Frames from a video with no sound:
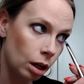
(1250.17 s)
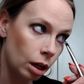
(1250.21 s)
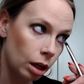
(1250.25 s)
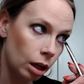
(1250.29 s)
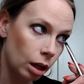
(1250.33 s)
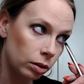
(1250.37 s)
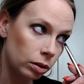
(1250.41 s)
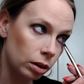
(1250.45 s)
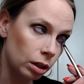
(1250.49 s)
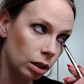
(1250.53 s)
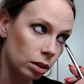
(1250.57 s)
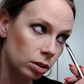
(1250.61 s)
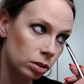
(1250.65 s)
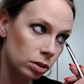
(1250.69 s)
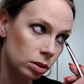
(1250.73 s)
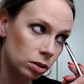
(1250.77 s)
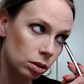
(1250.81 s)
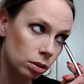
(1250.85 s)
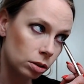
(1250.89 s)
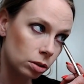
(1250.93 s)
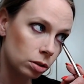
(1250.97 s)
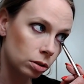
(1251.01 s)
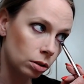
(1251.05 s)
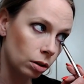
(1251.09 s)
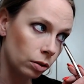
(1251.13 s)
I think it's the
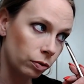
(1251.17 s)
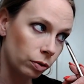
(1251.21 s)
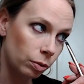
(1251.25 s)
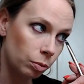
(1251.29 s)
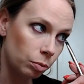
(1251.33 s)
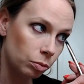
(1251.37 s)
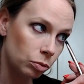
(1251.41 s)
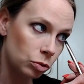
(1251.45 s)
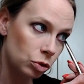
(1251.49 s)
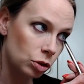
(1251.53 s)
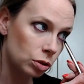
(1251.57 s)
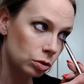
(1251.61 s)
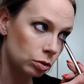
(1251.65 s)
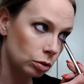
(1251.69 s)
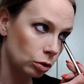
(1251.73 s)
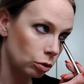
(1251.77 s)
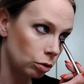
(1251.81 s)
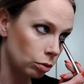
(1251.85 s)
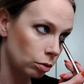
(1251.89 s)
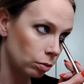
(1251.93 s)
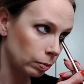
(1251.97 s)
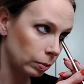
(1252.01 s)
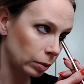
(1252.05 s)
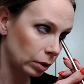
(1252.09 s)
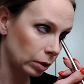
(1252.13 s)
stuff I'm just
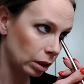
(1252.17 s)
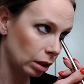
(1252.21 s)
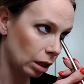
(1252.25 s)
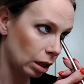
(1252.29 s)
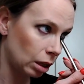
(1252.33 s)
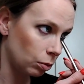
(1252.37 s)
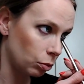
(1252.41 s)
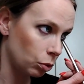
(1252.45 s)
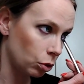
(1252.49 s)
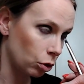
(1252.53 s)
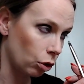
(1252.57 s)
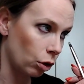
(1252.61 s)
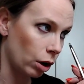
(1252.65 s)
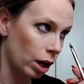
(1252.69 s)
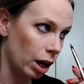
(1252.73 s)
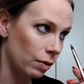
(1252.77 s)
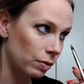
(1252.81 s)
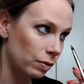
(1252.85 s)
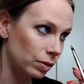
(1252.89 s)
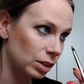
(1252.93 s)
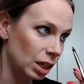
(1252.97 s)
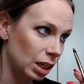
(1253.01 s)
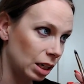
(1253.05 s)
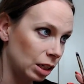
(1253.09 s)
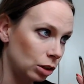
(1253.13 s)
kind of more
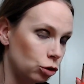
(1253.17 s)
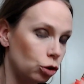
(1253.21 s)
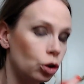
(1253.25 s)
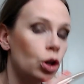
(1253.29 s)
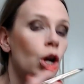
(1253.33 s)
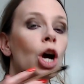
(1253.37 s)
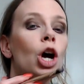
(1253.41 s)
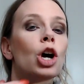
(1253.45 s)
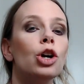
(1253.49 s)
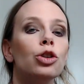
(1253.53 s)
gravitating to.